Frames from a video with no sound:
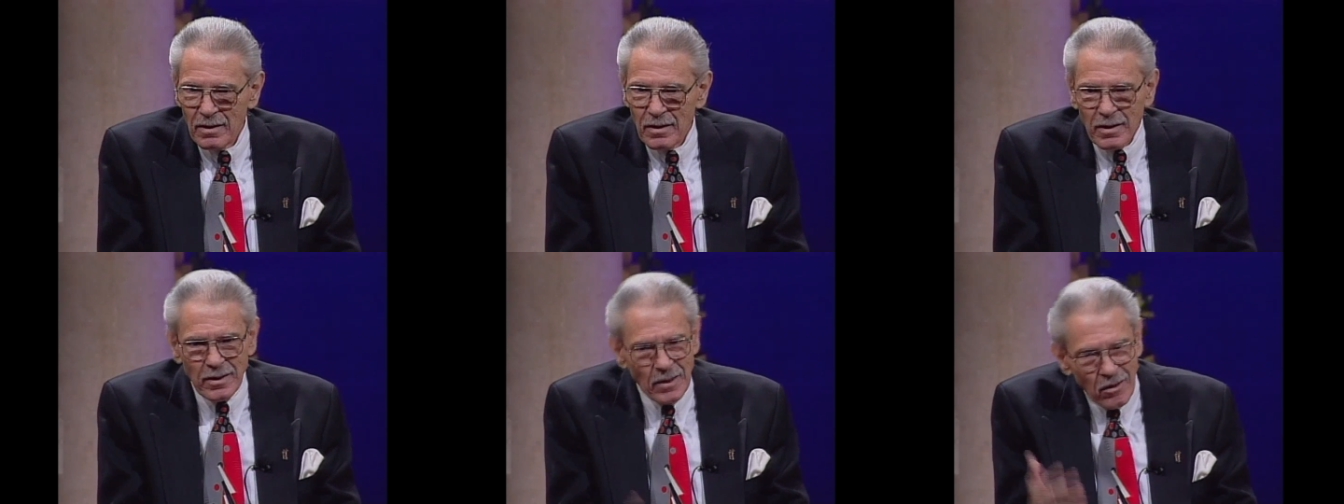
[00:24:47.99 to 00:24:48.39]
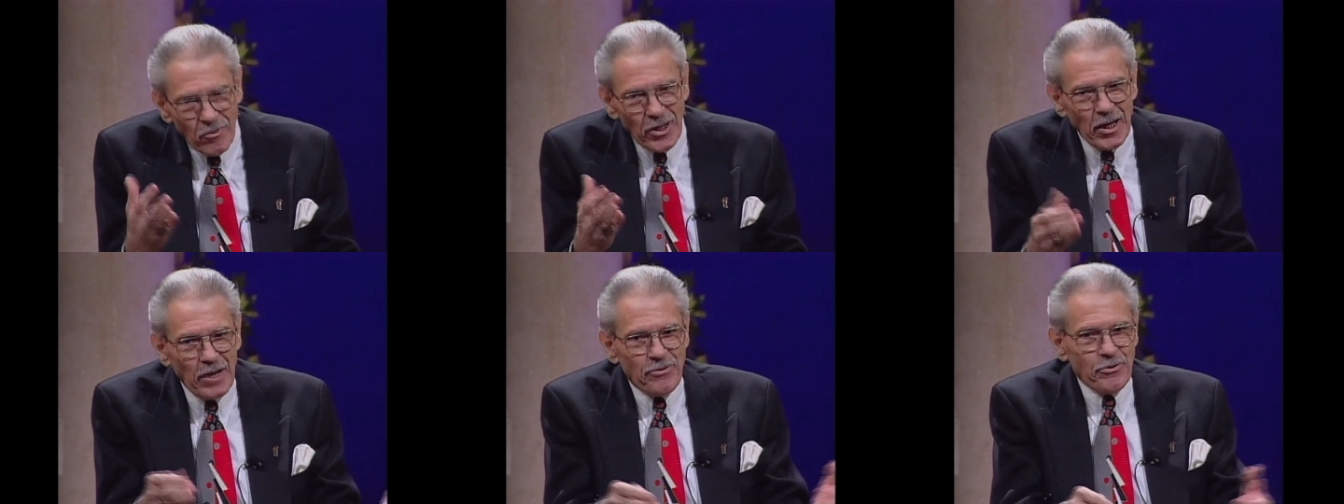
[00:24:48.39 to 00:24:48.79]
We
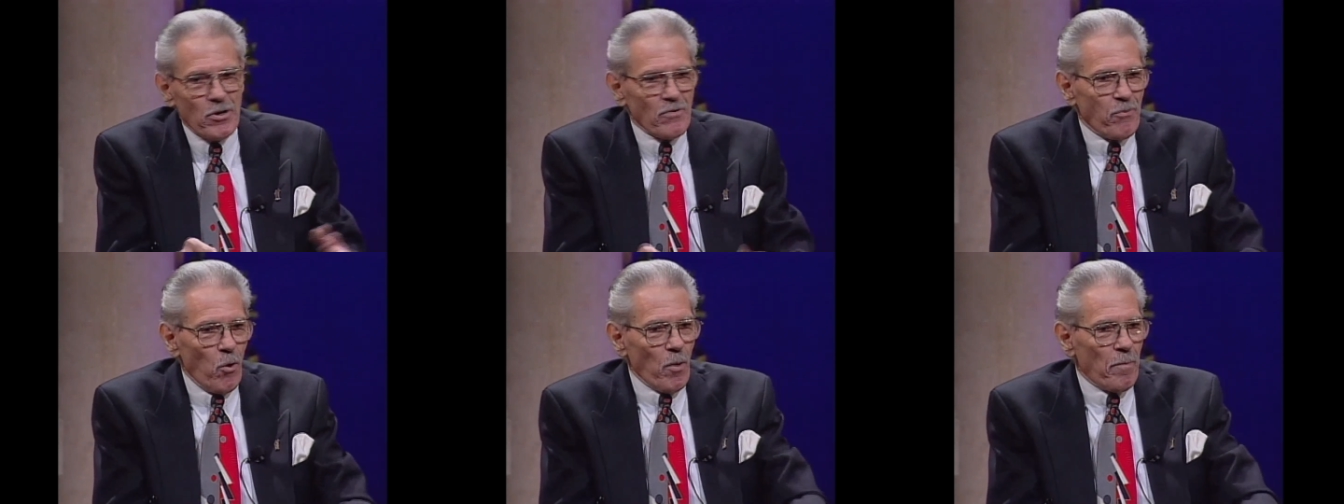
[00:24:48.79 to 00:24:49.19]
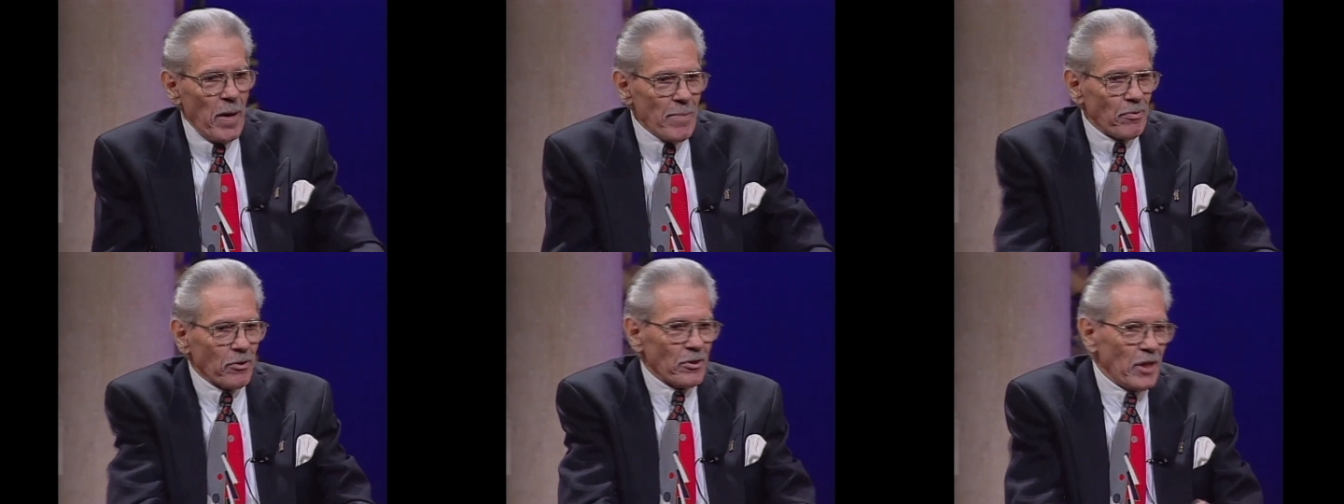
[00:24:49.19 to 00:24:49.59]
got 3 or 4
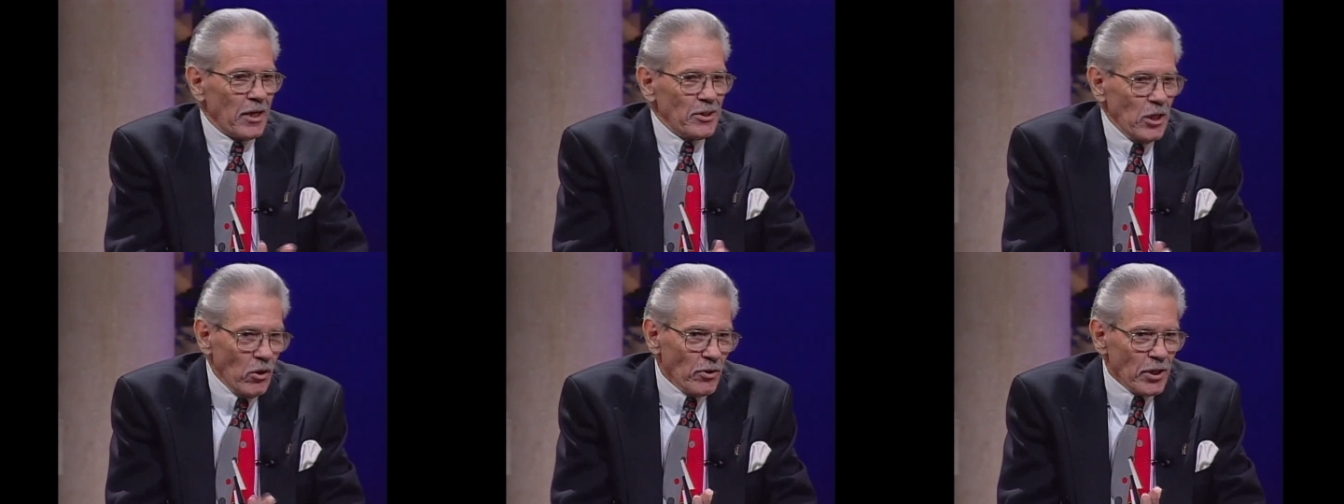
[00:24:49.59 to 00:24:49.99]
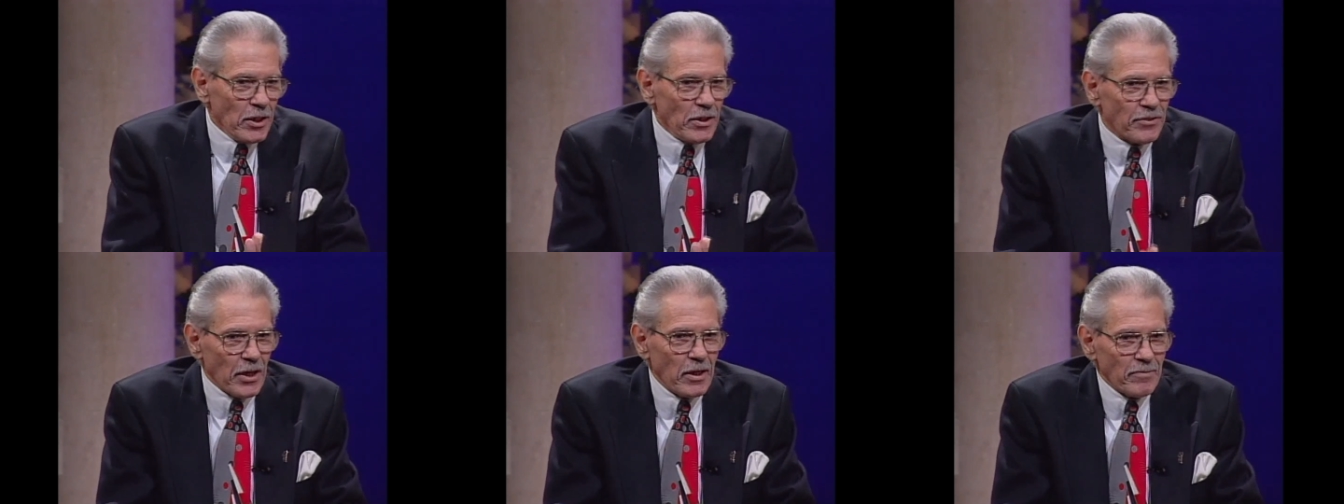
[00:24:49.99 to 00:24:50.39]
people, they're not doing
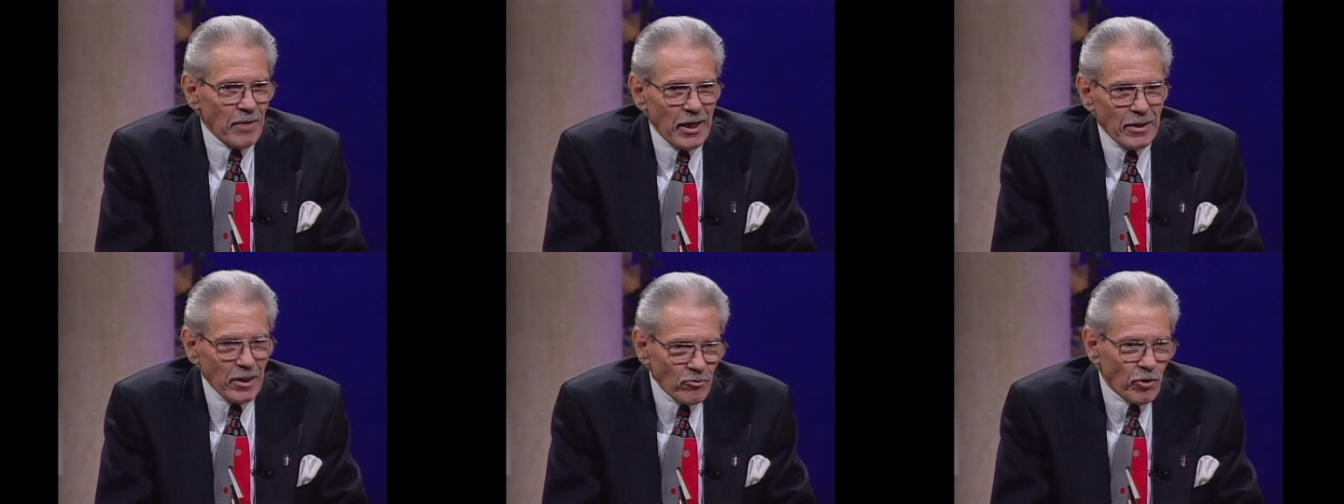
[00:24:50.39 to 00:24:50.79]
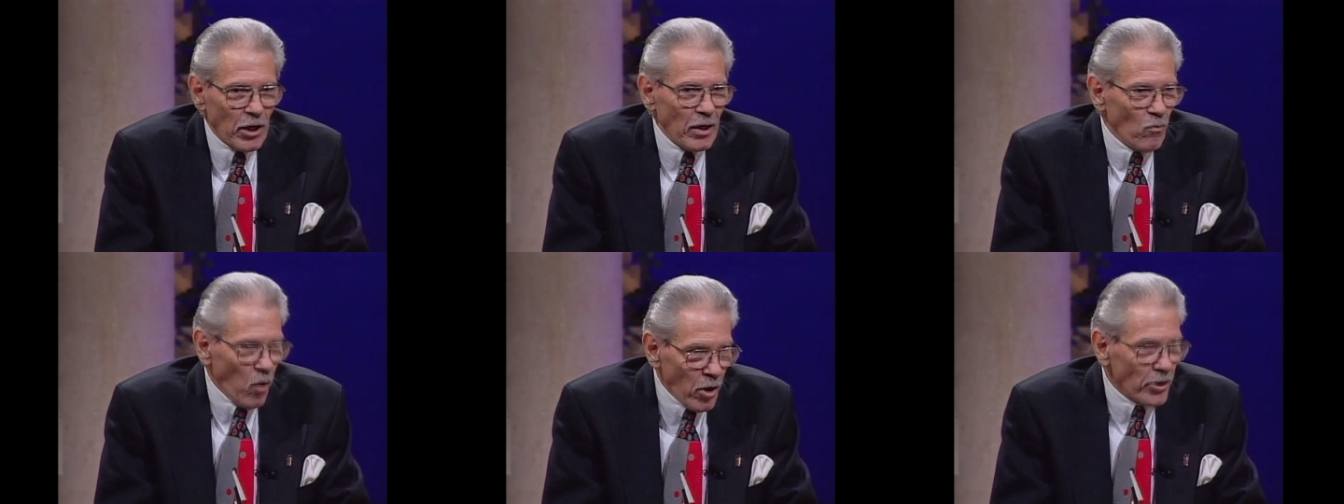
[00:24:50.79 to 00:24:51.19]
anything. Man, this
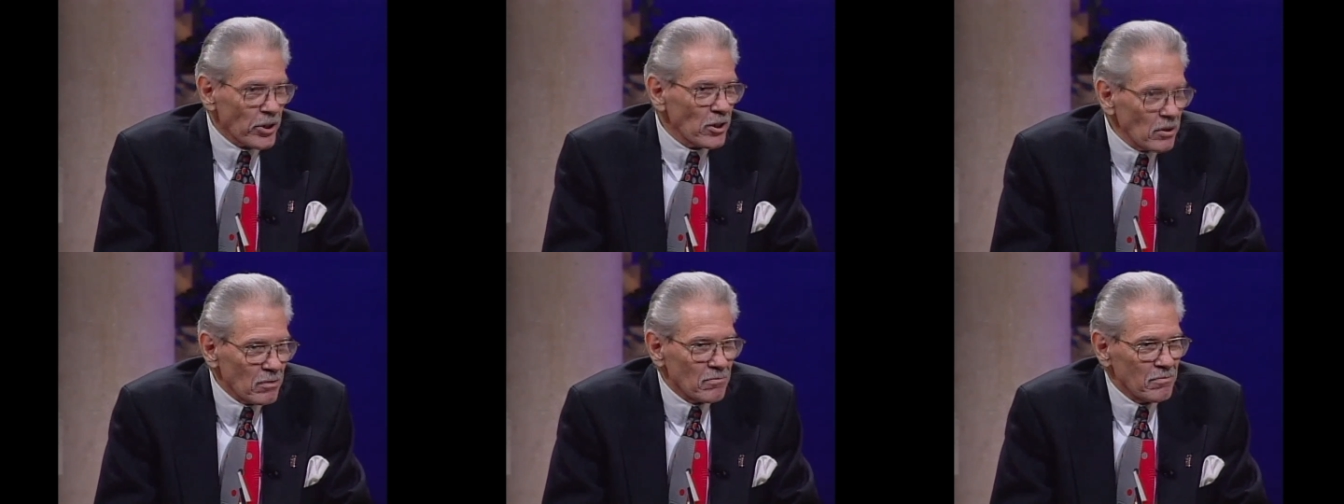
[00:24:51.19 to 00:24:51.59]
ain't working.